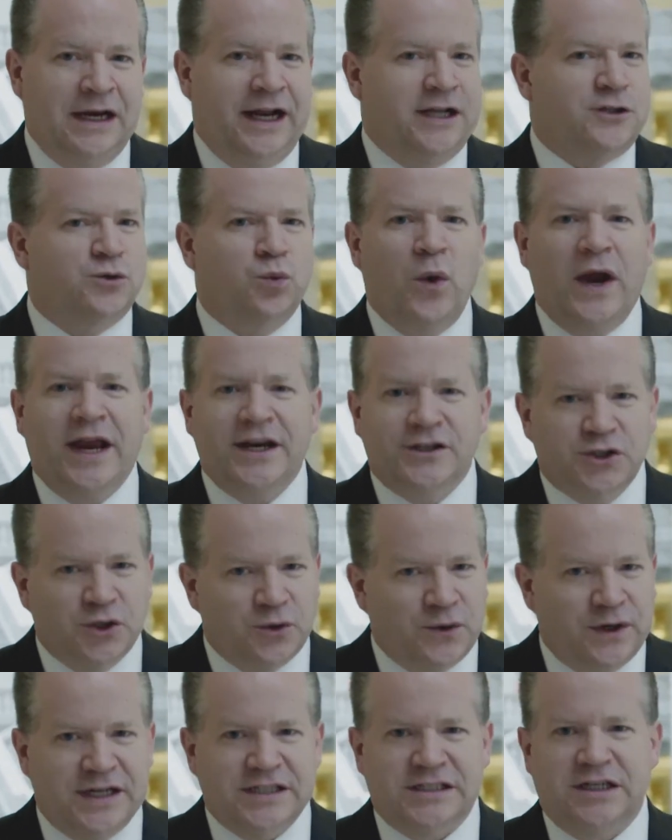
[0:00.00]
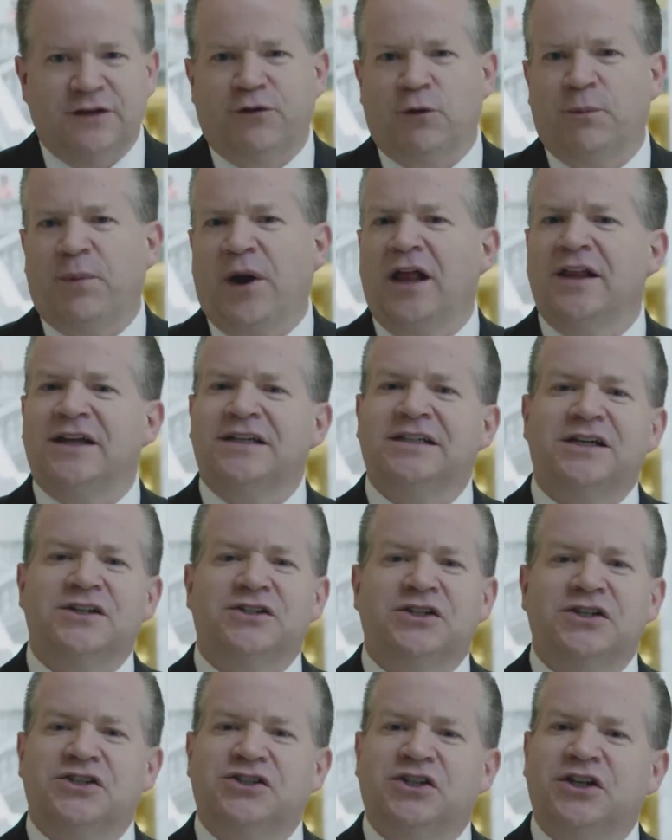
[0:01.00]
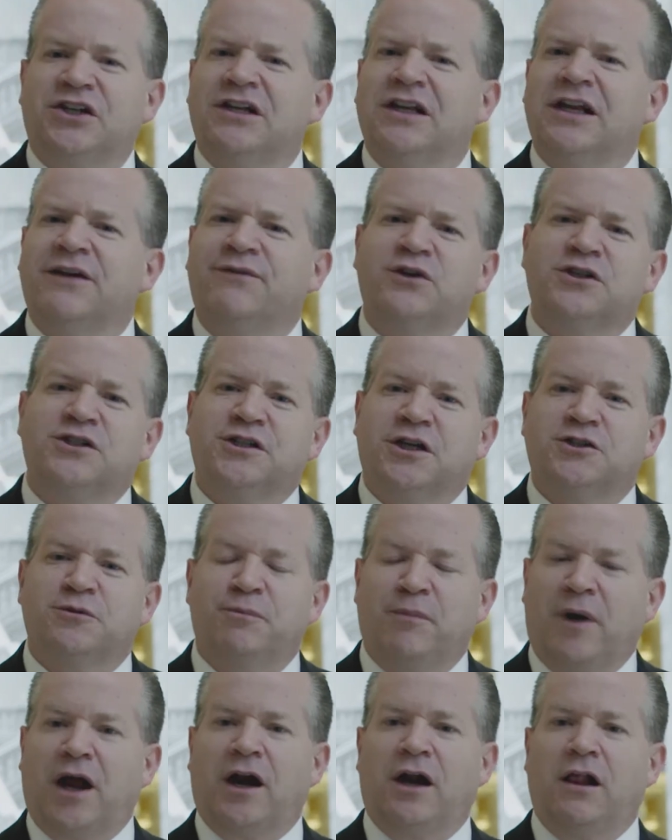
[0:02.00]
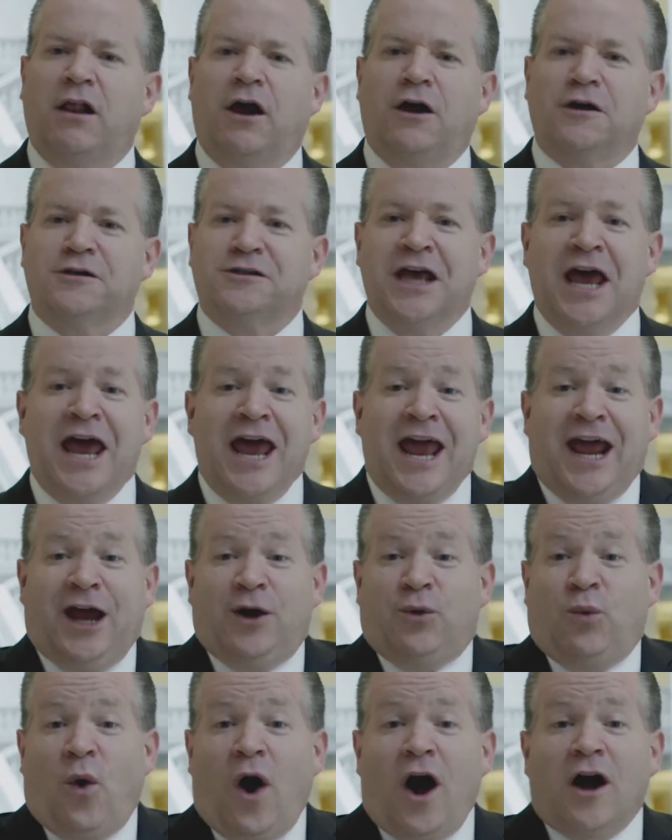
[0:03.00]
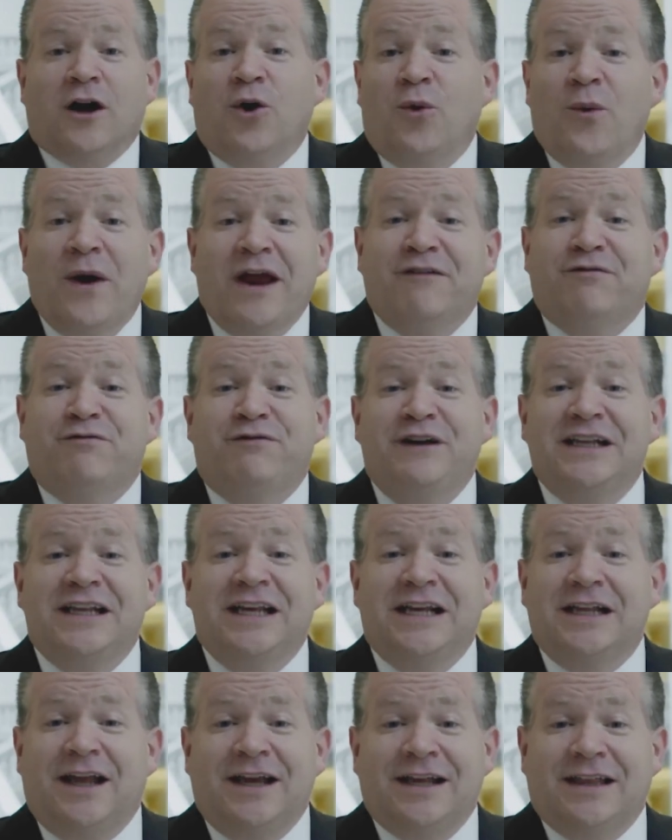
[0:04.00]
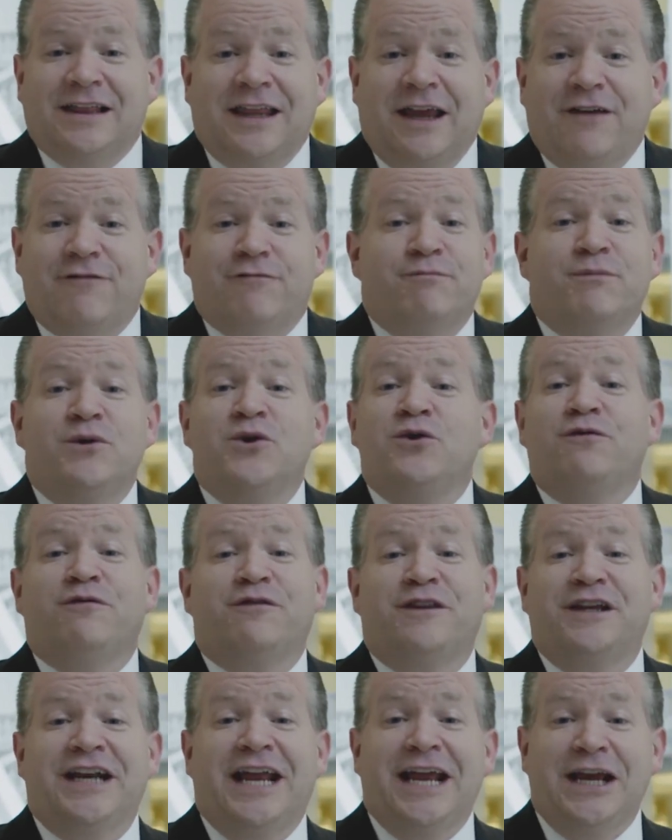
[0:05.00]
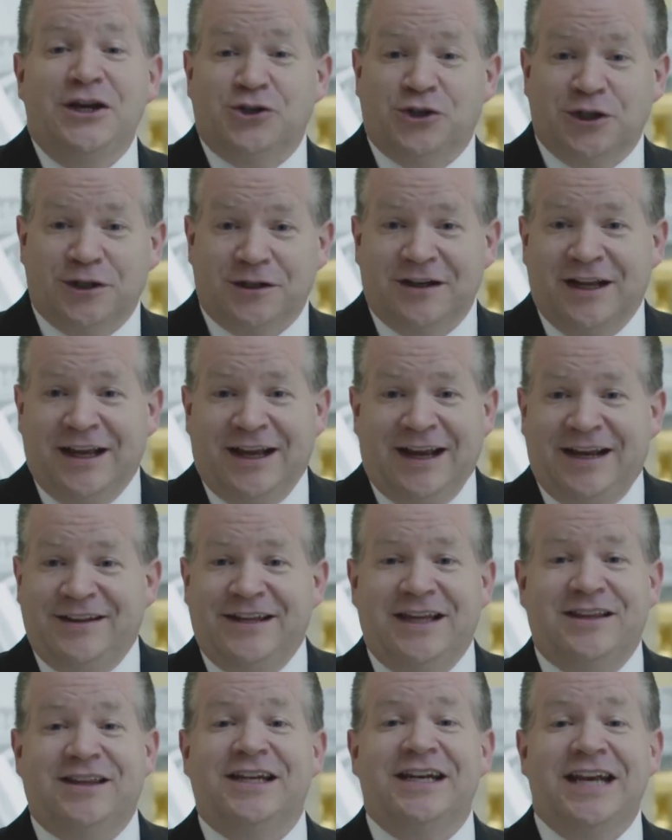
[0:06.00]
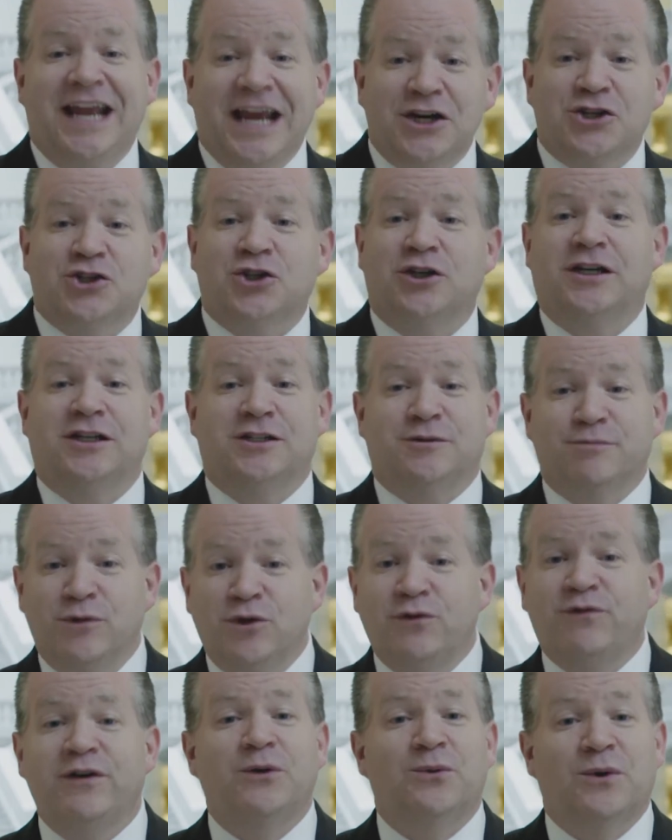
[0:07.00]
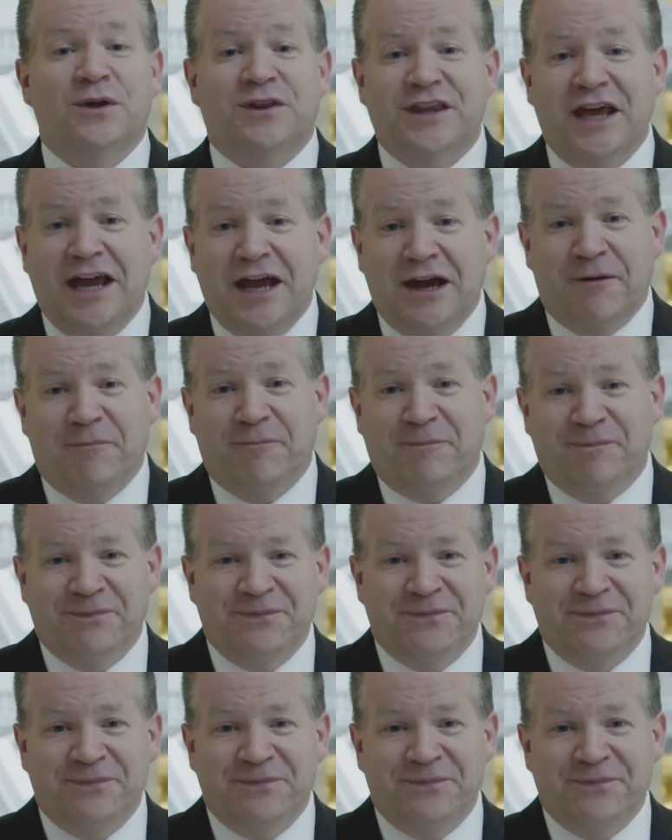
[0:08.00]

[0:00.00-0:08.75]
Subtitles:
It's way too easy for politicians to deliver such monologues and walk away feeling like they've moved the nation and that the nation is moving with them.